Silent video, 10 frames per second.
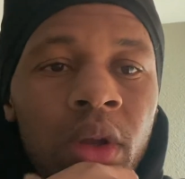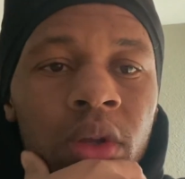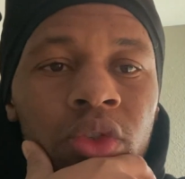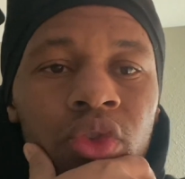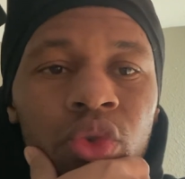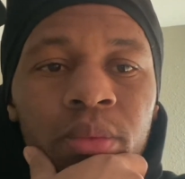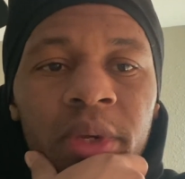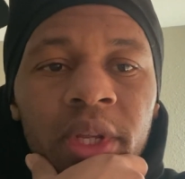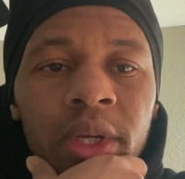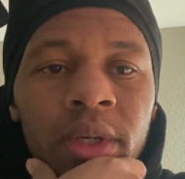True
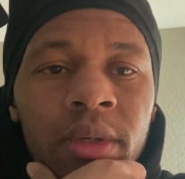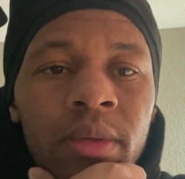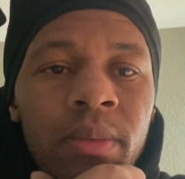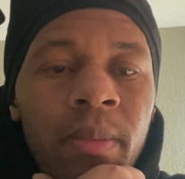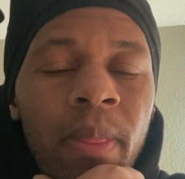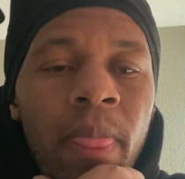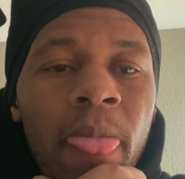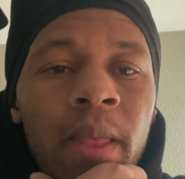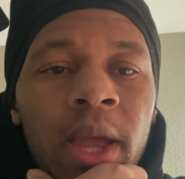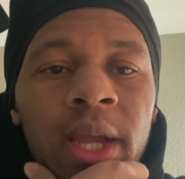Media.
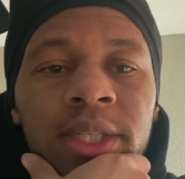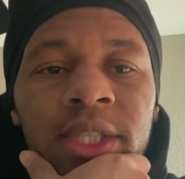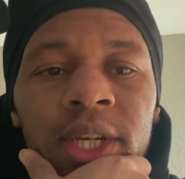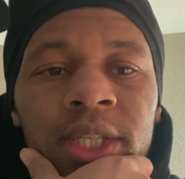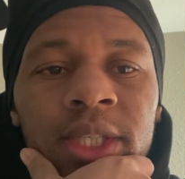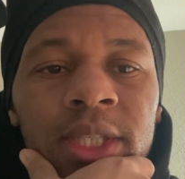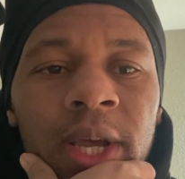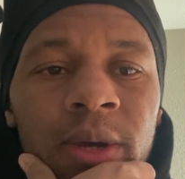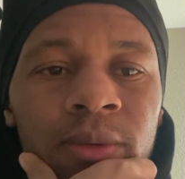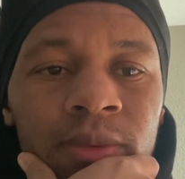Hey, check this
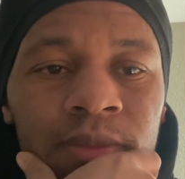out.